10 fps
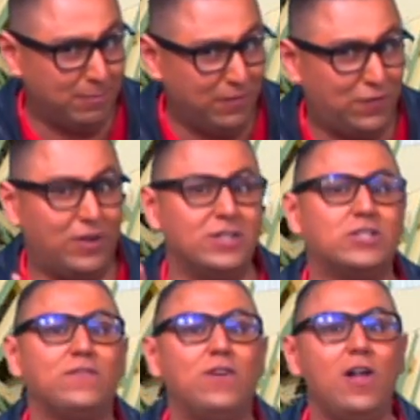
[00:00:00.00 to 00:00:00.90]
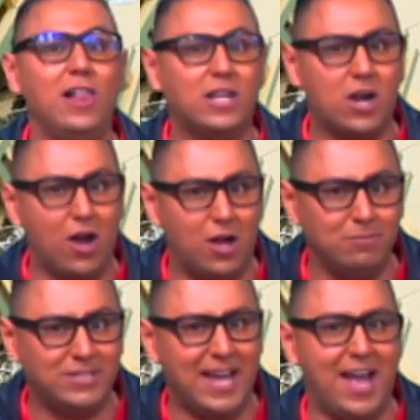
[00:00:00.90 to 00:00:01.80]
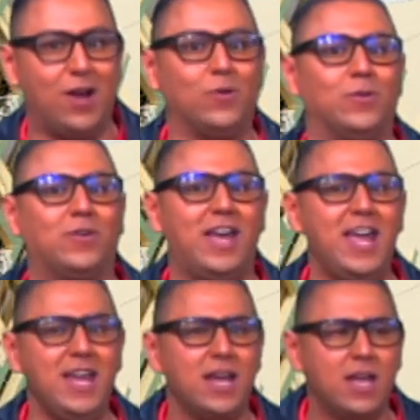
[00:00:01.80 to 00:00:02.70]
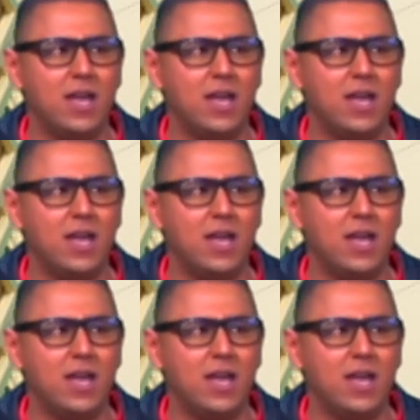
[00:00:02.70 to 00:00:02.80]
First of all, calm down, okay?